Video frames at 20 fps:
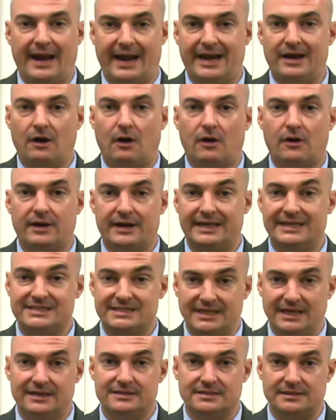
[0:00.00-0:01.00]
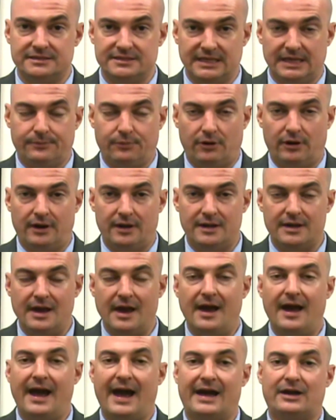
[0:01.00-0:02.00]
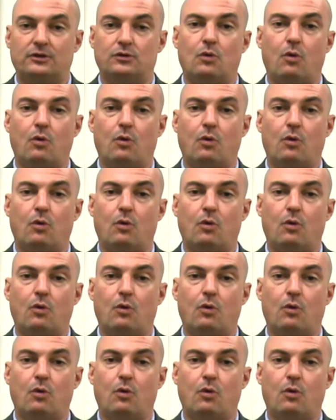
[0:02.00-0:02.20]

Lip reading: A-R-E-Z as in zebra, at